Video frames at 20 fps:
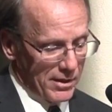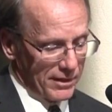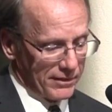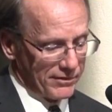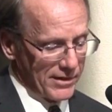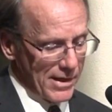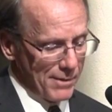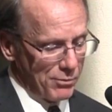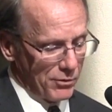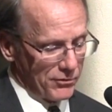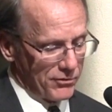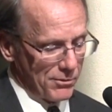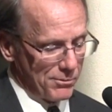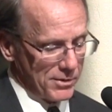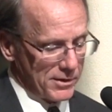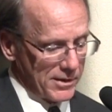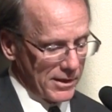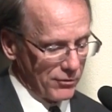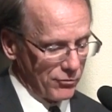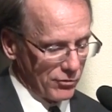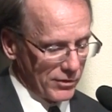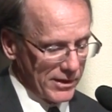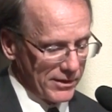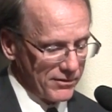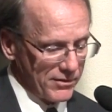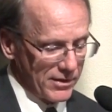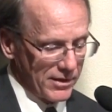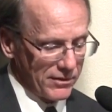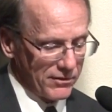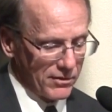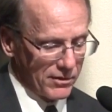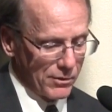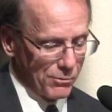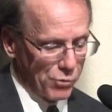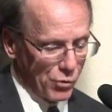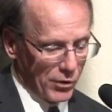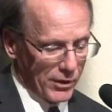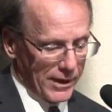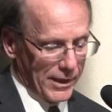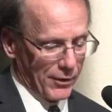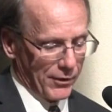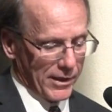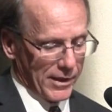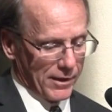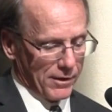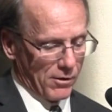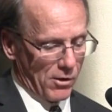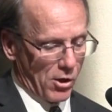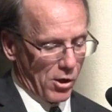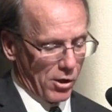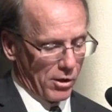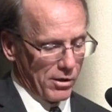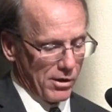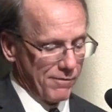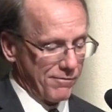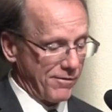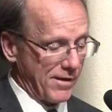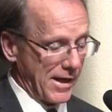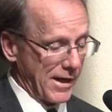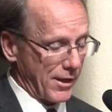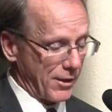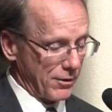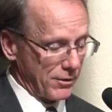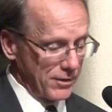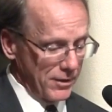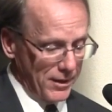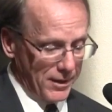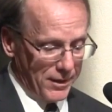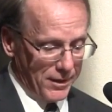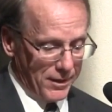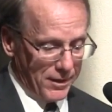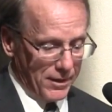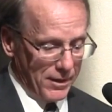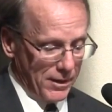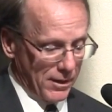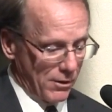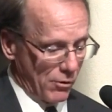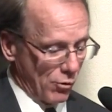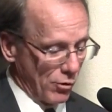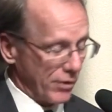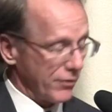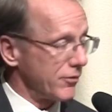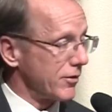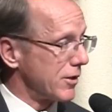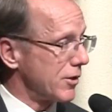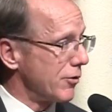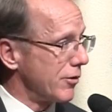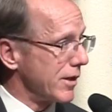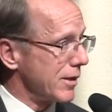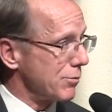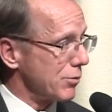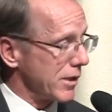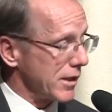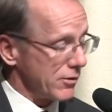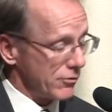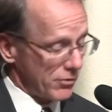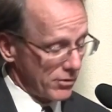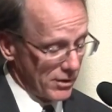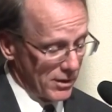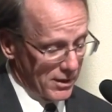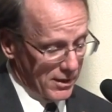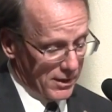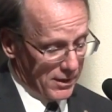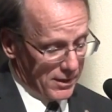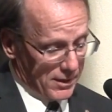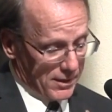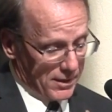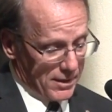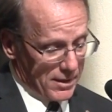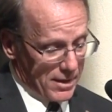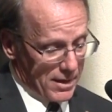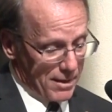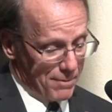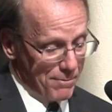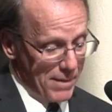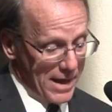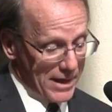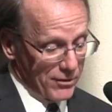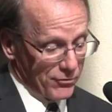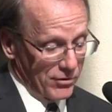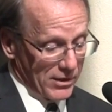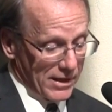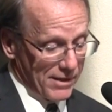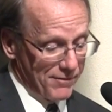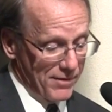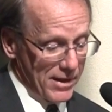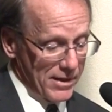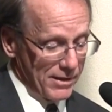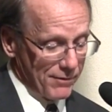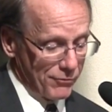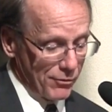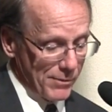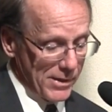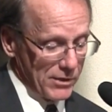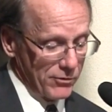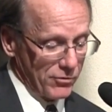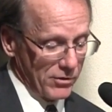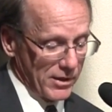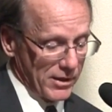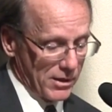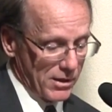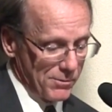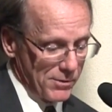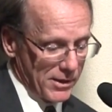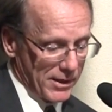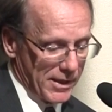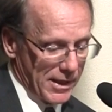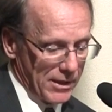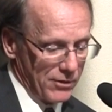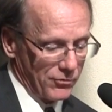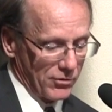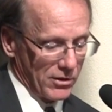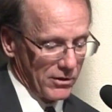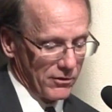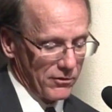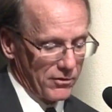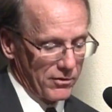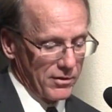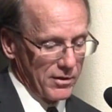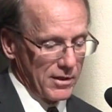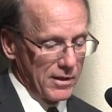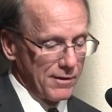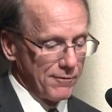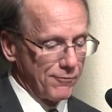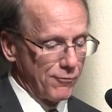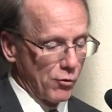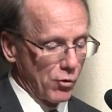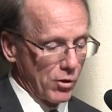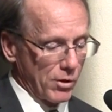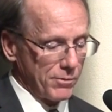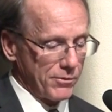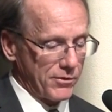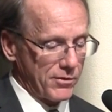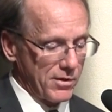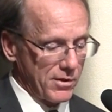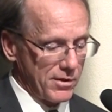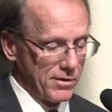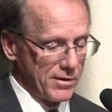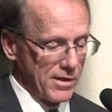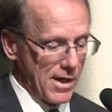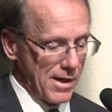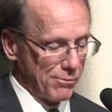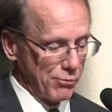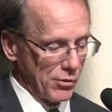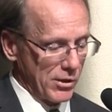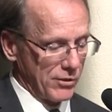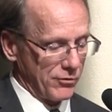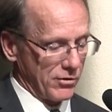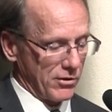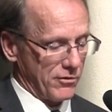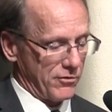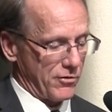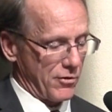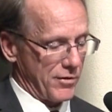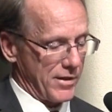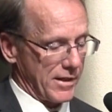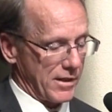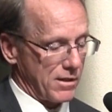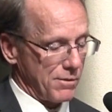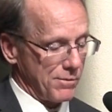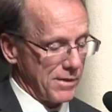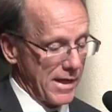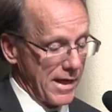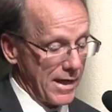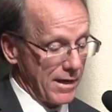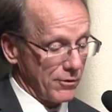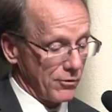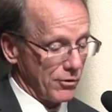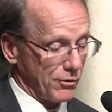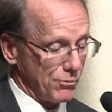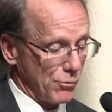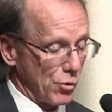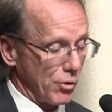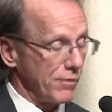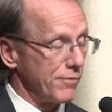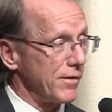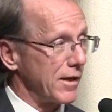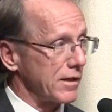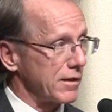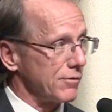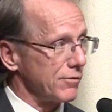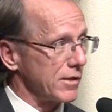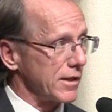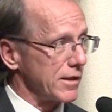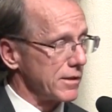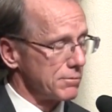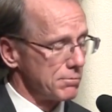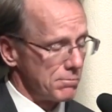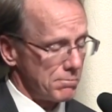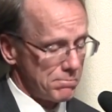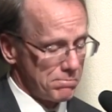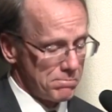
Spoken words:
Examples of potential incidents in the port area are a fire or a security breach. Managing event information and communications informs the operation so that it can be handled more effectively,